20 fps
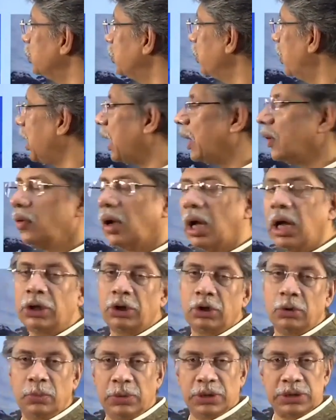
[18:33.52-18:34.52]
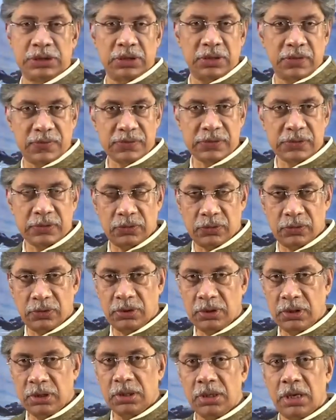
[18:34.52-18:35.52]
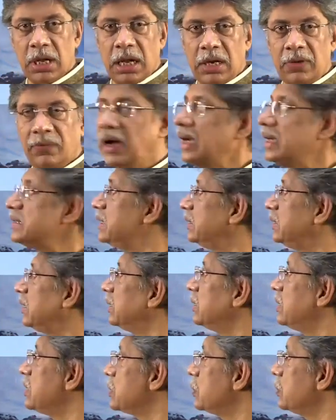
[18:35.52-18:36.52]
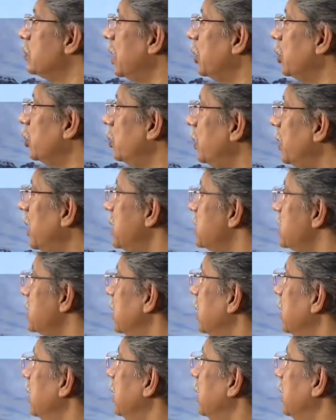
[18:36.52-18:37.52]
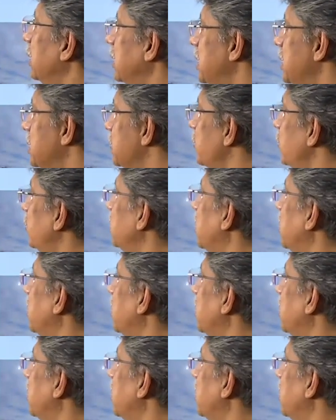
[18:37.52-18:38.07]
to allow accumulation of snow. And why is it that the snow accumulates? The snow